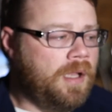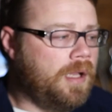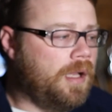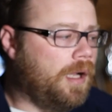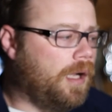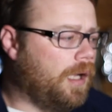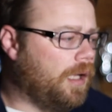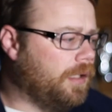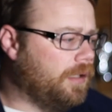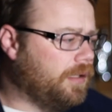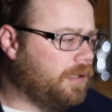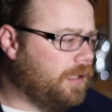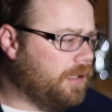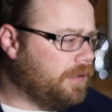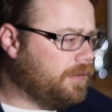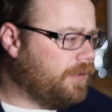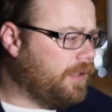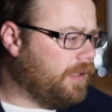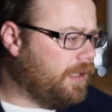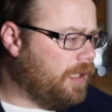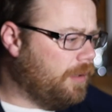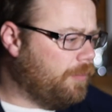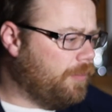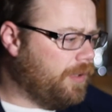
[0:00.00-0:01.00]
The ducts
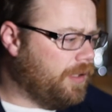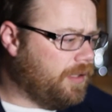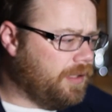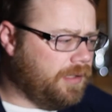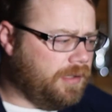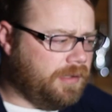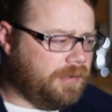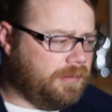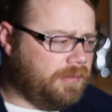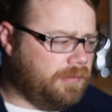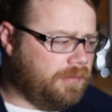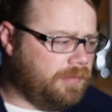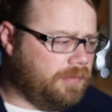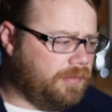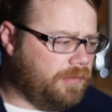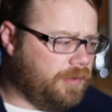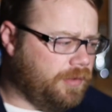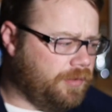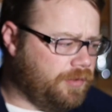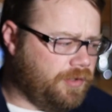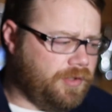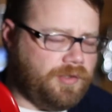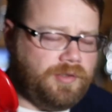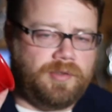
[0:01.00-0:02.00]
that come with it,
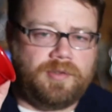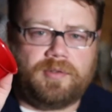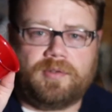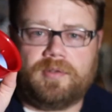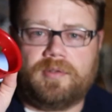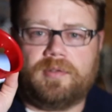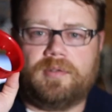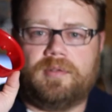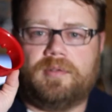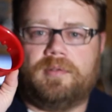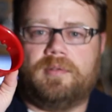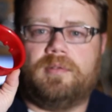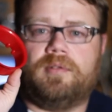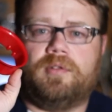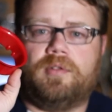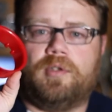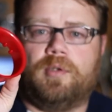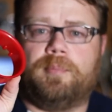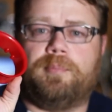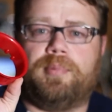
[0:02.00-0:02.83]
they're